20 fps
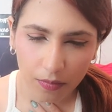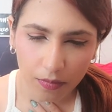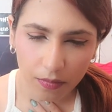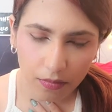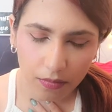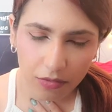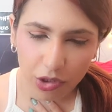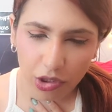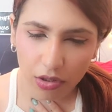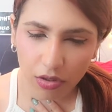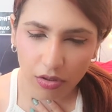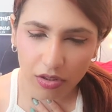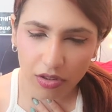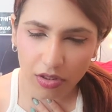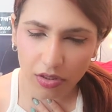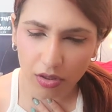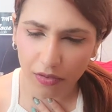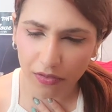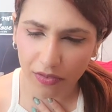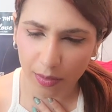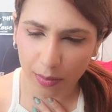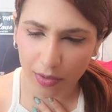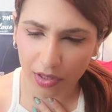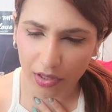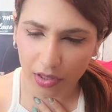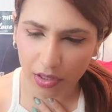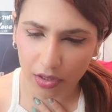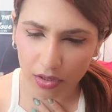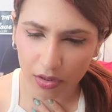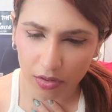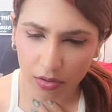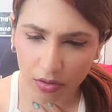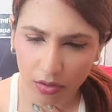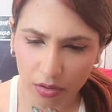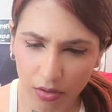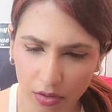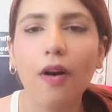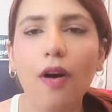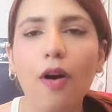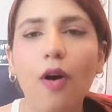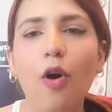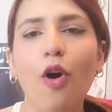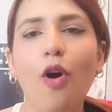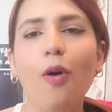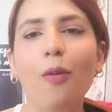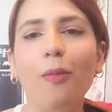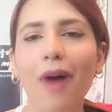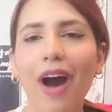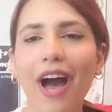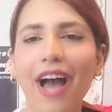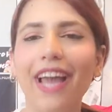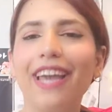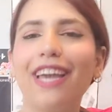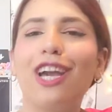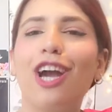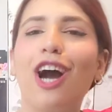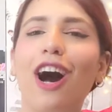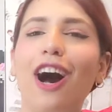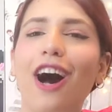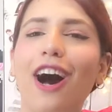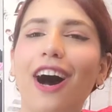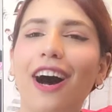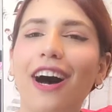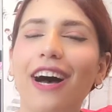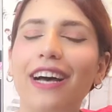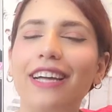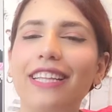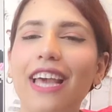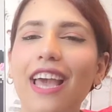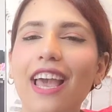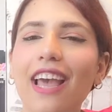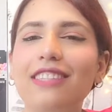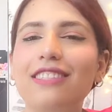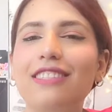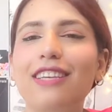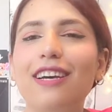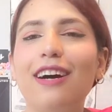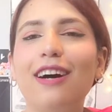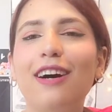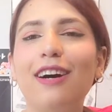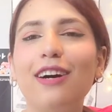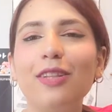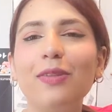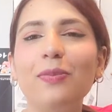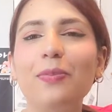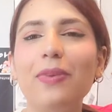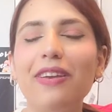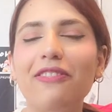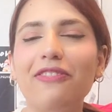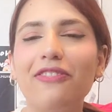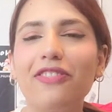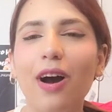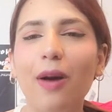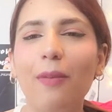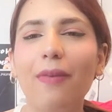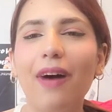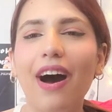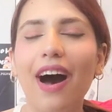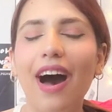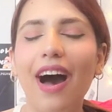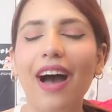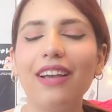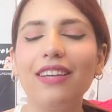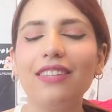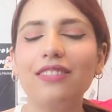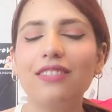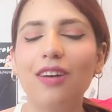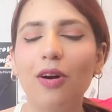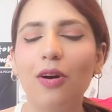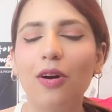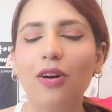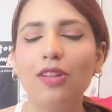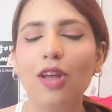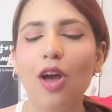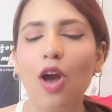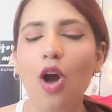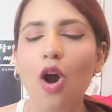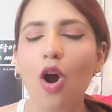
She looks so familiar though. Oh my god, it's Eunbi from IZONE.